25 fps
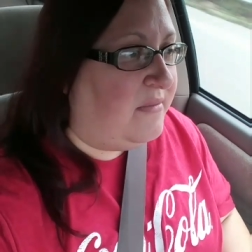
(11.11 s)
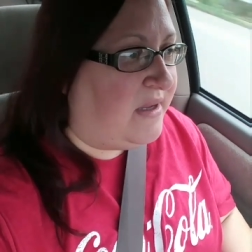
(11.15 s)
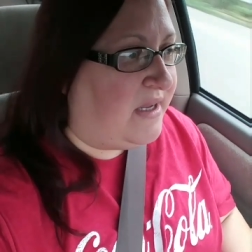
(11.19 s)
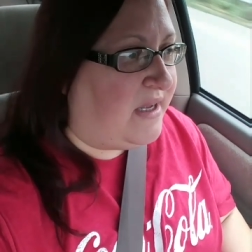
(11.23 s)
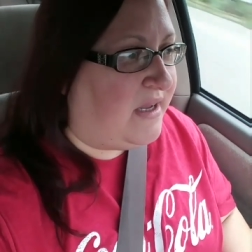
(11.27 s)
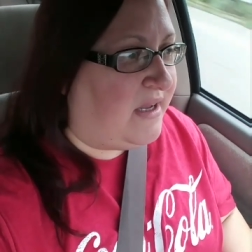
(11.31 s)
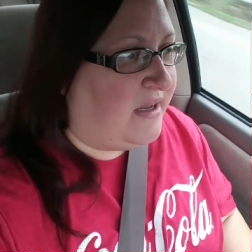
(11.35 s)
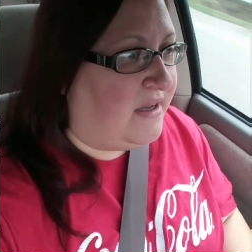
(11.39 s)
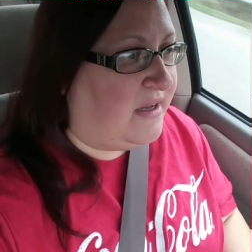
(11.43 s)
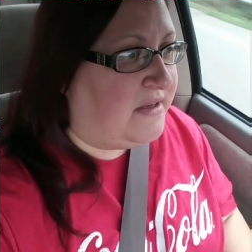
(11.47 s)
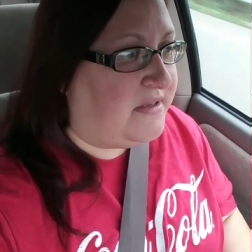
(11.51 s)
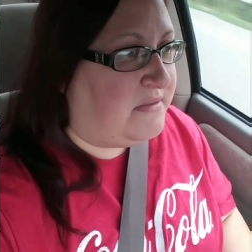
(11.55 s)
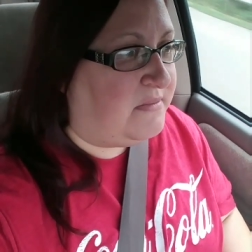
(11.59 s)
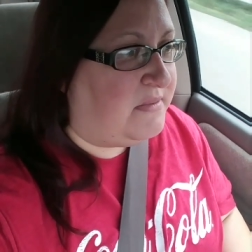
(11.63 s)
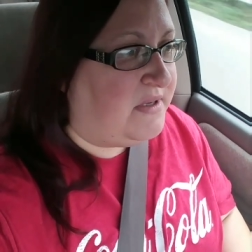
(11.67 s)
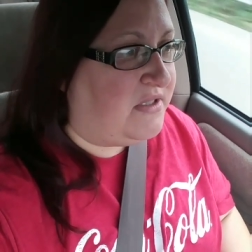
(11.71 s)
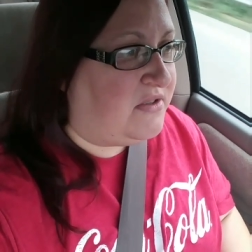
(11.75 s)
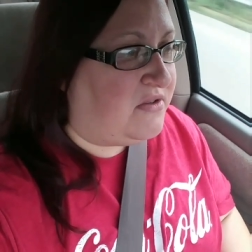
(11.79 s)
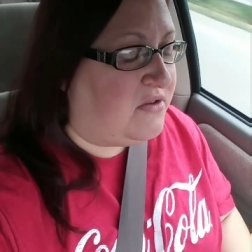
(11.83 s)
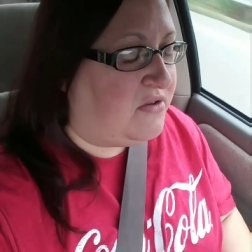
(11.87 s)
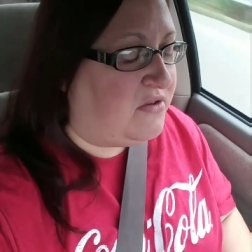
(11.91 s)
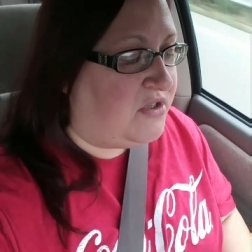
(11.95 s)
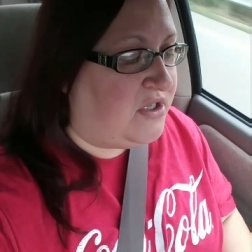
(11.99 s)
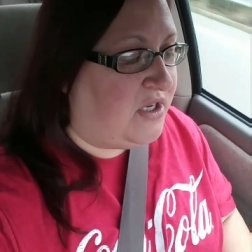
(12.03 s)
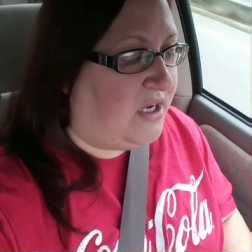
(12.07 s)
because
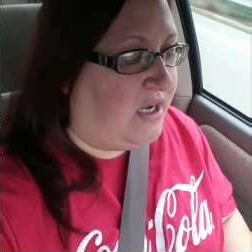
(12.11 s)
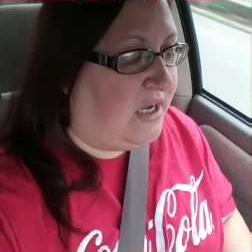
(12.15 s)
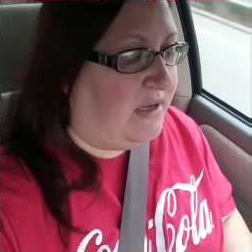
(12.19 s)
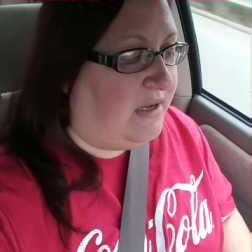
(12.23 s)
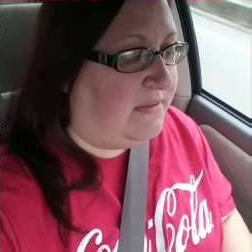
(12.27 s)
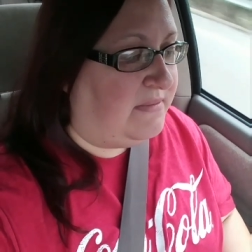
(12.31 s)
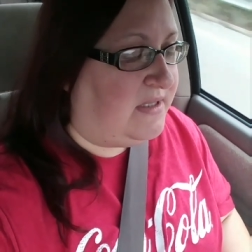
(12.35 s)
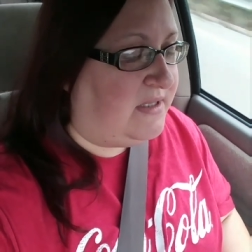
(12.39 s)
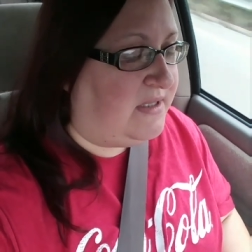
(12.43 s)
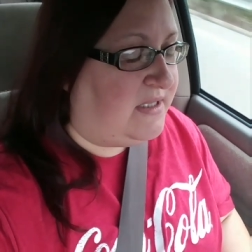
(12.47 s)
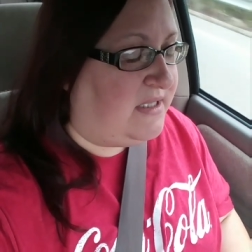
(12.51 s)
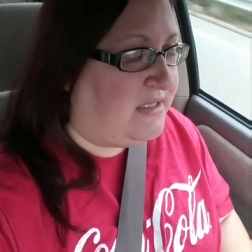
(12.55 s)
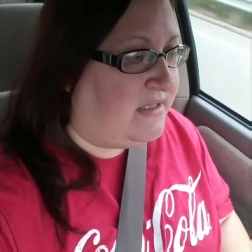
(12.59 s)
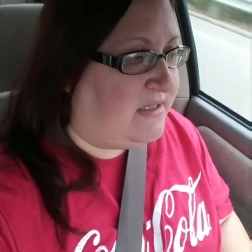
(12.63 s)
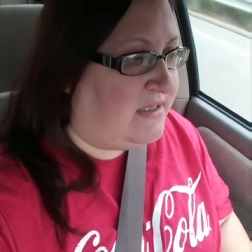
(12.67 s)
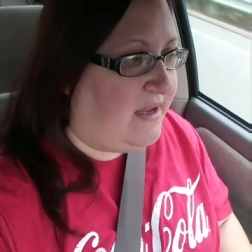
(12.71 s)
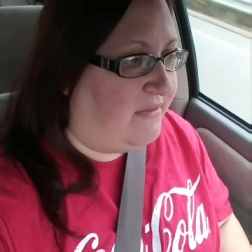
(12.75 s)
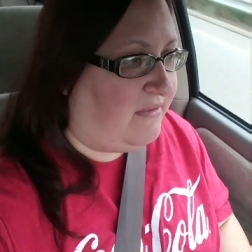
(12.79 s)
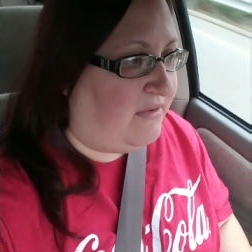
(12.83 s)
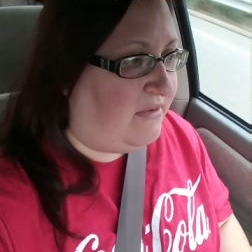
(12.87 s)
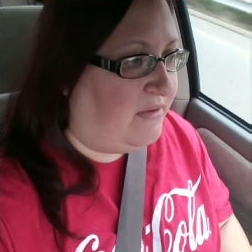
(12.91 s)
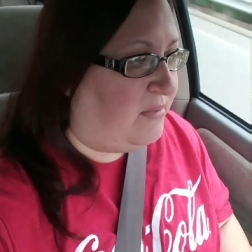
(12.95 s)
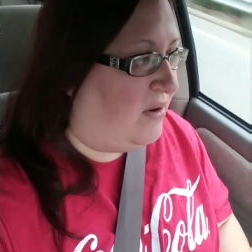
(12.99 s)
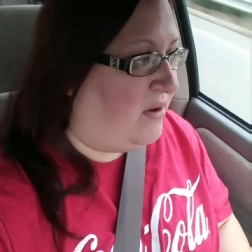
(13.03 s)
Mr. Chubbs has never